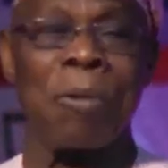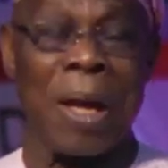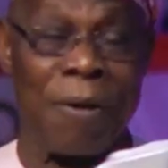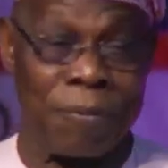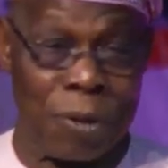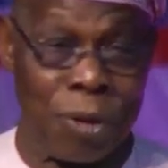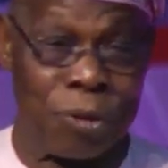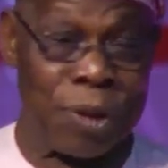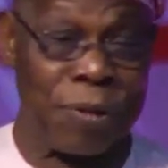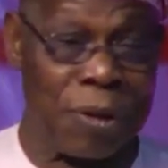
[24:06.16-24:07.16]
we have
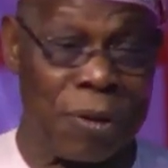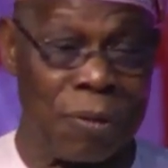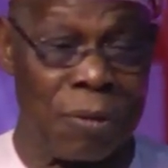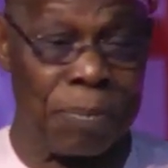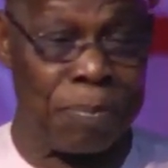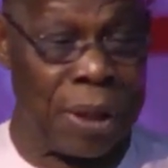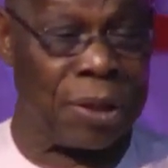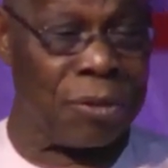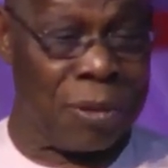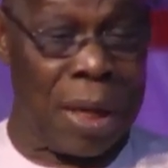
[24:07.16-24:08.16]
lost the
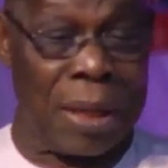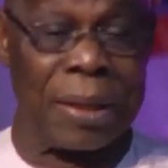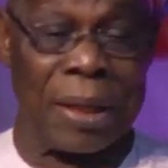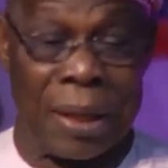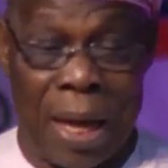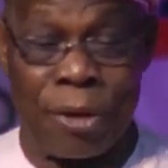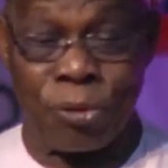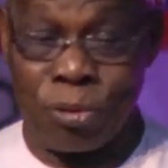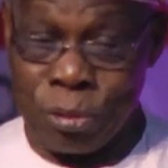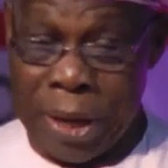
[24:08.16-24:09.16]
particularly the
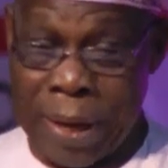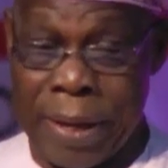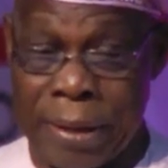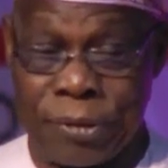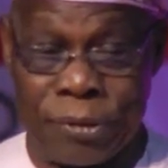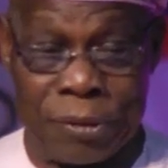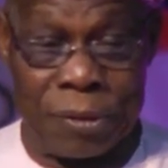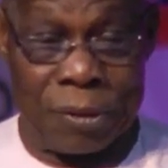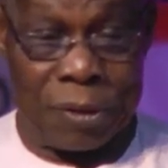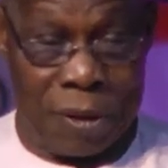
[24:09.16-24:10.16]
last two decades
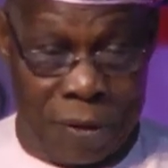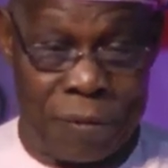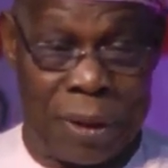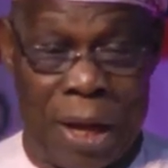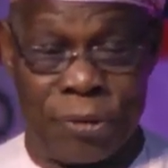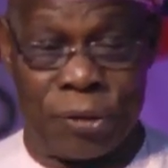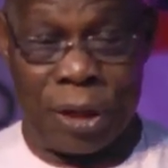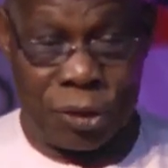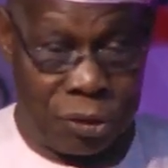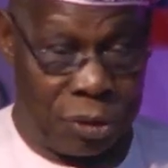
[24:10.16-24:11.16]
of the last
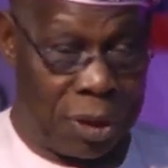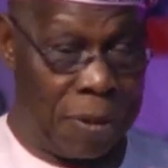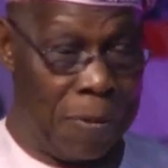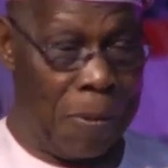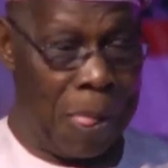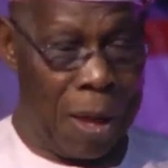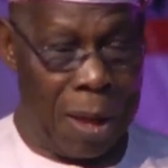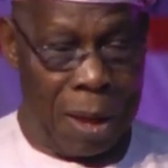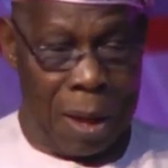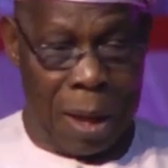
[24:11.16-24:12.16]
century.
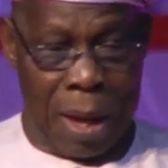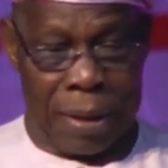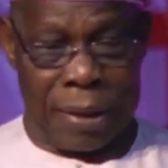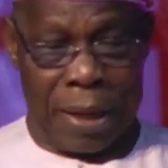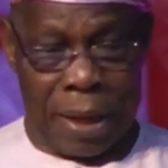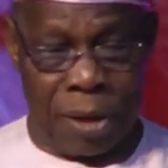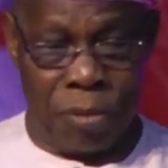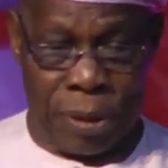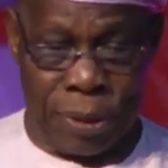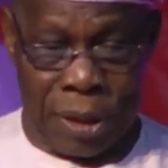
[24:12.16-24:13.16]
I think
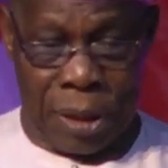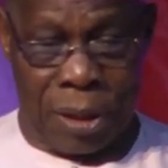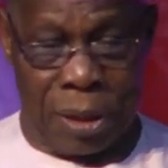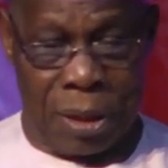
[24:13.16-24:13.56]
with the